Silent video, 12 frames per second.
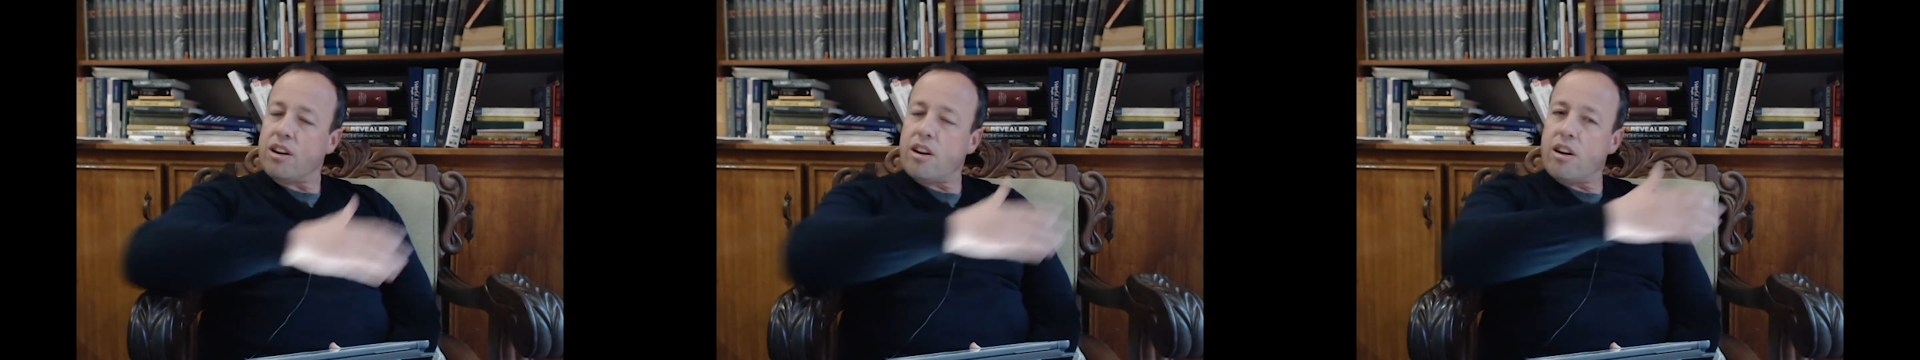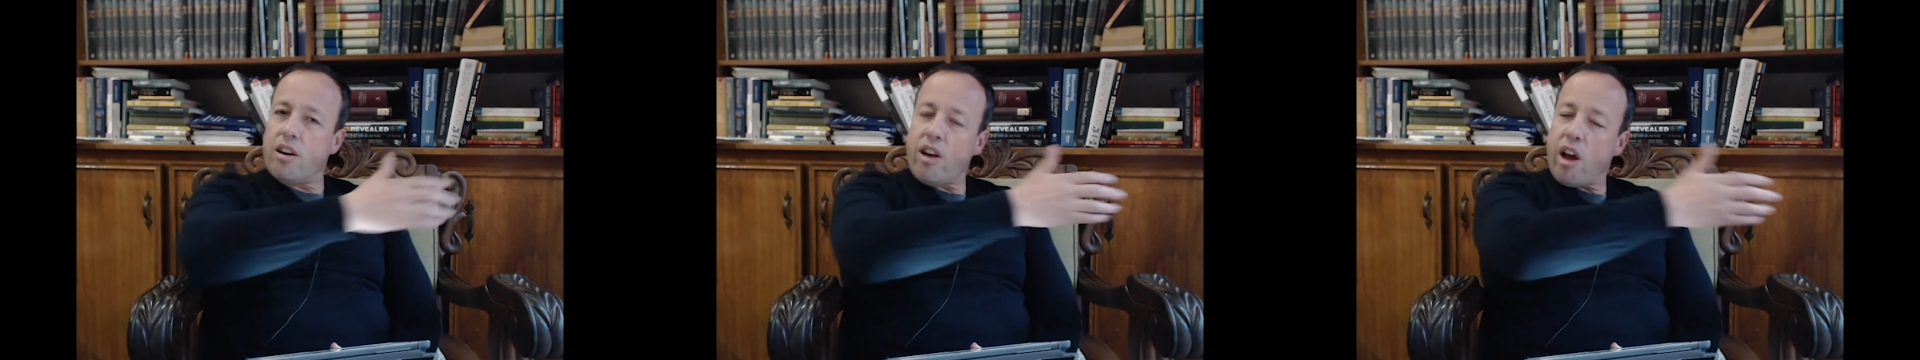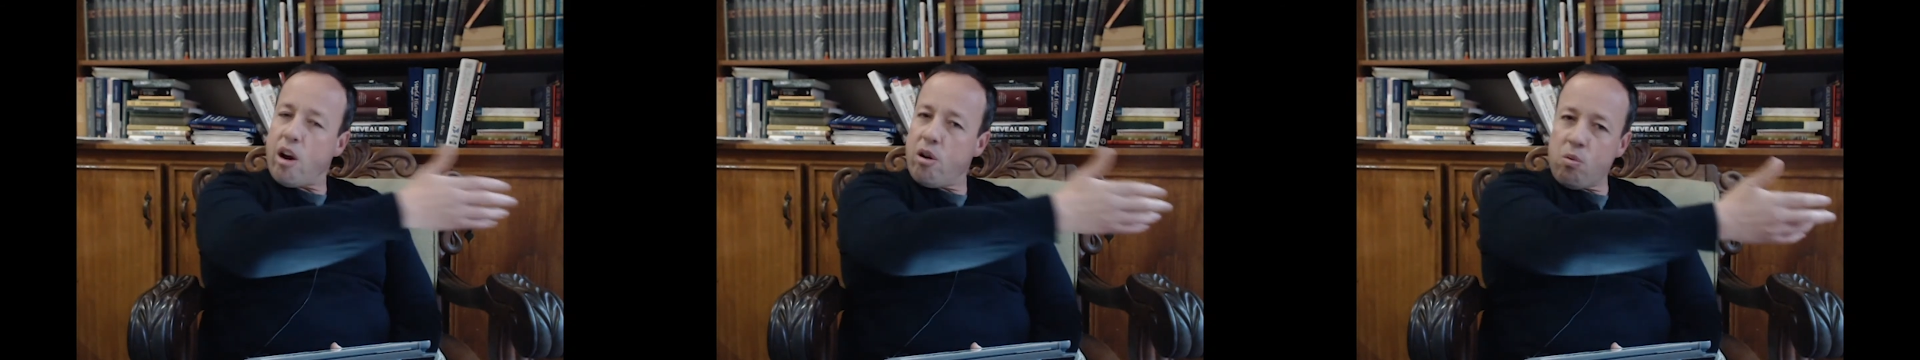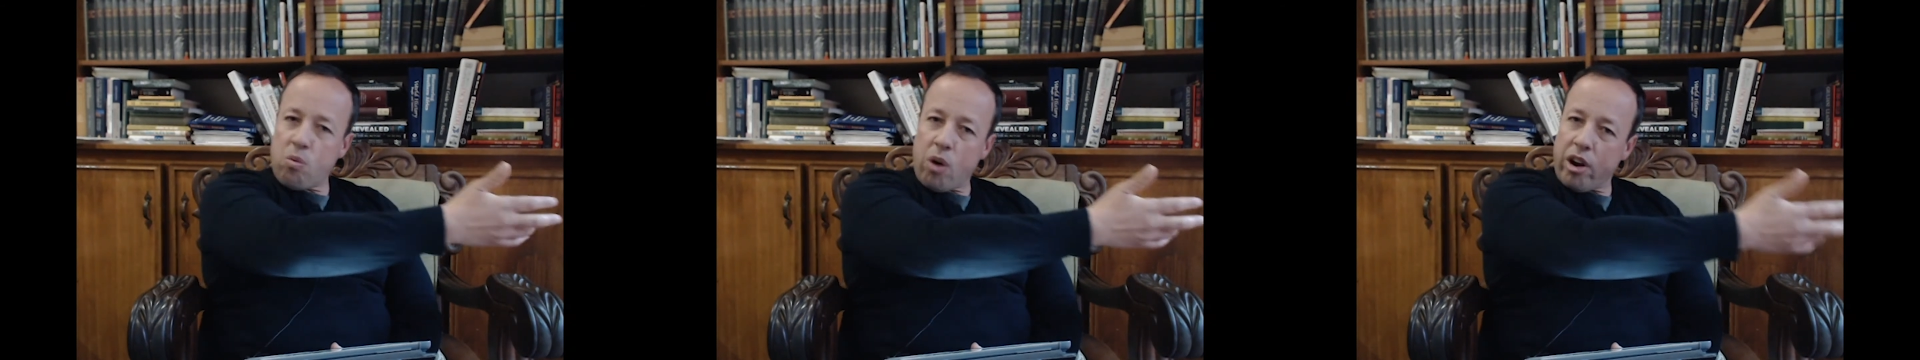no
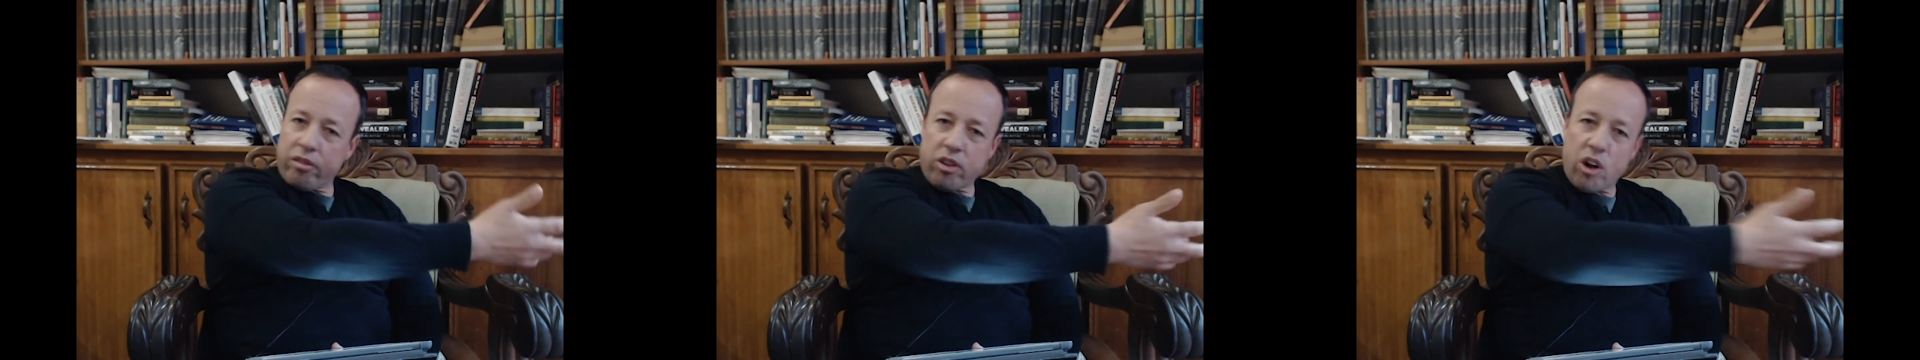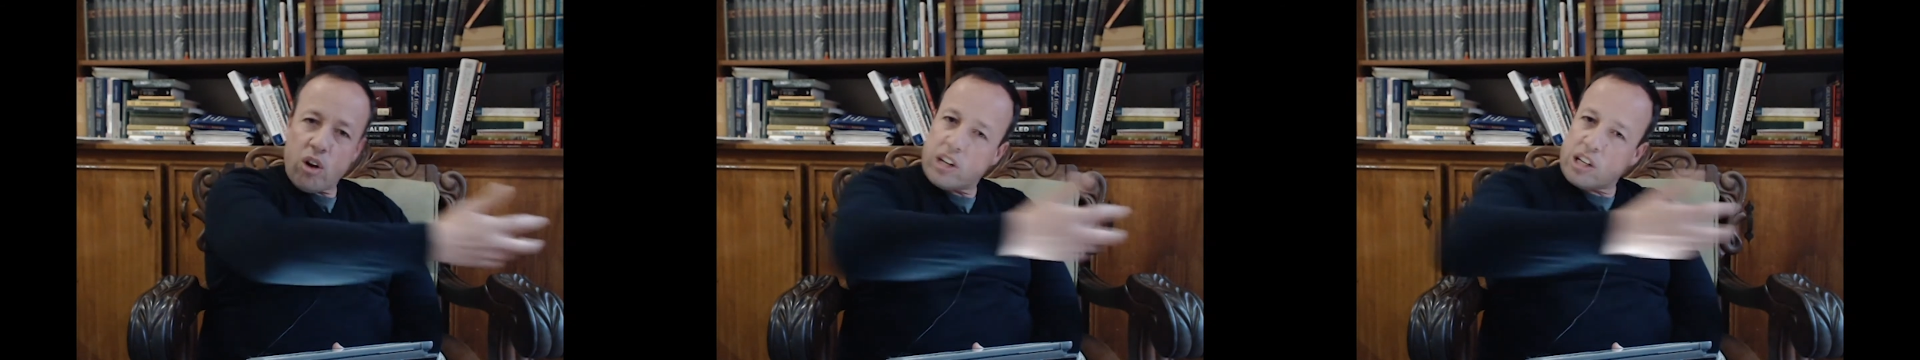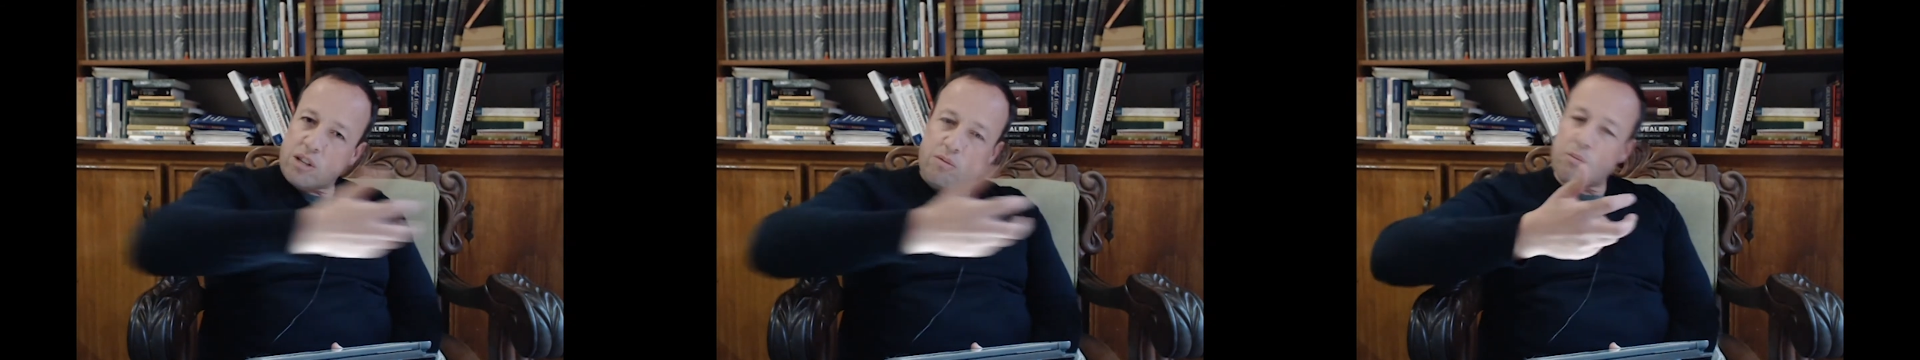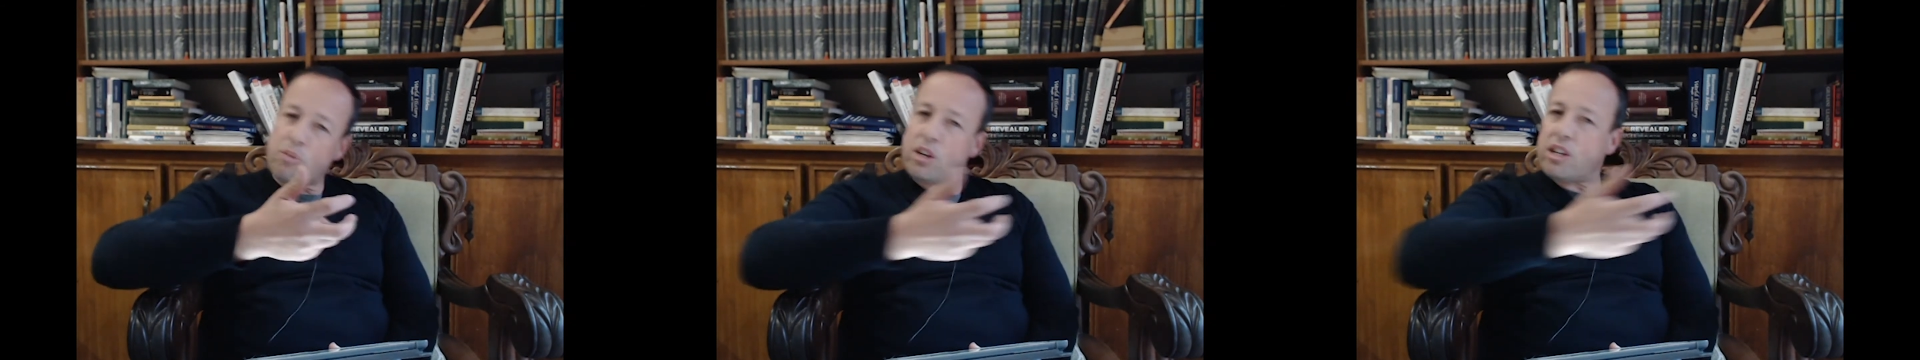one of the Old
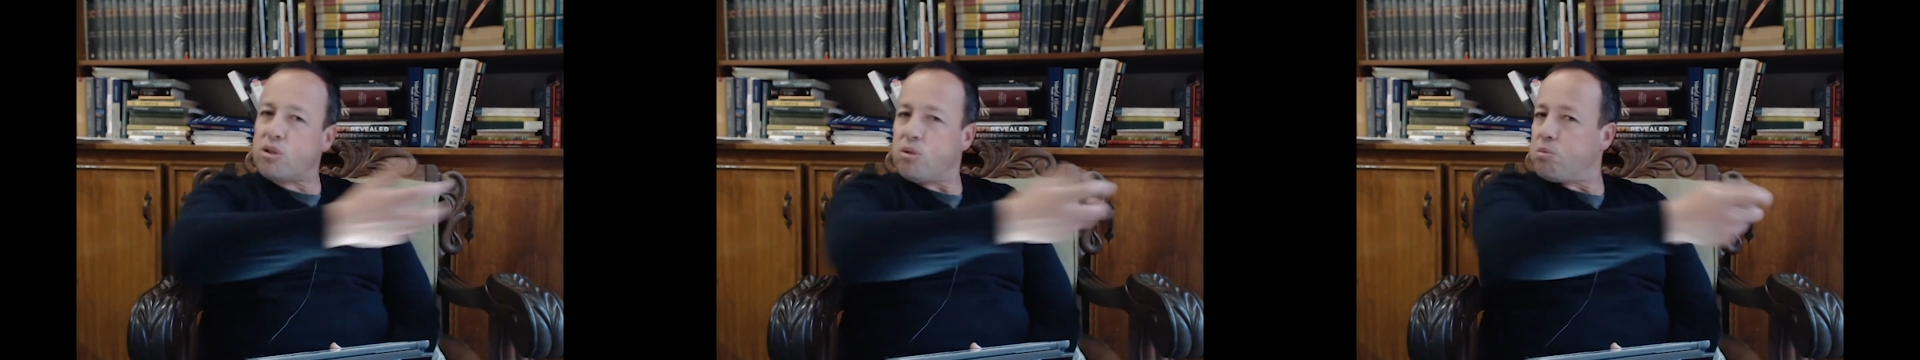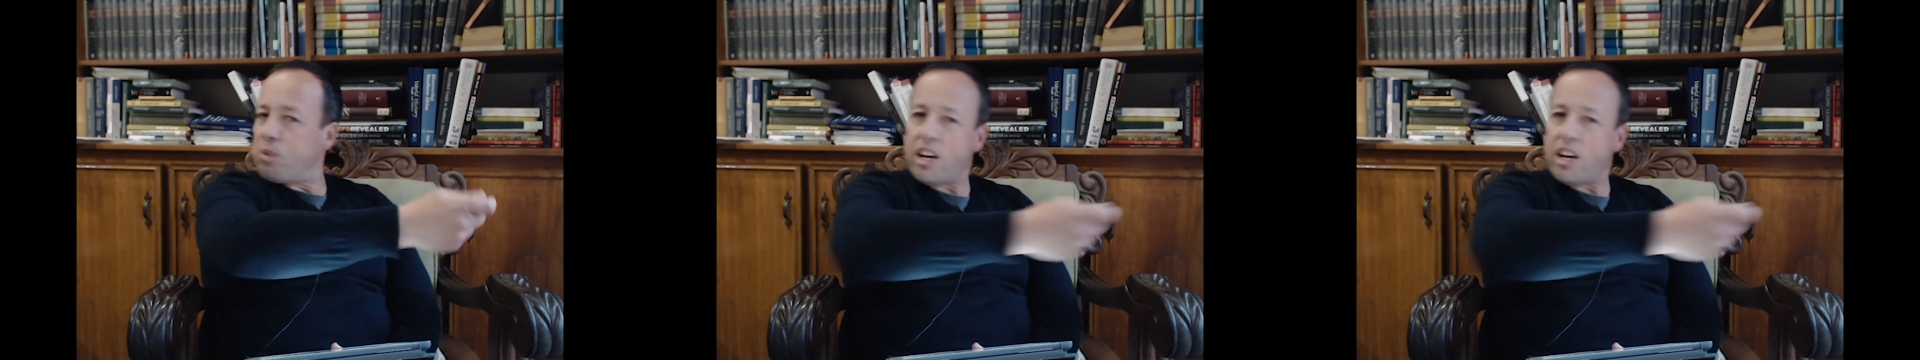Testament priests could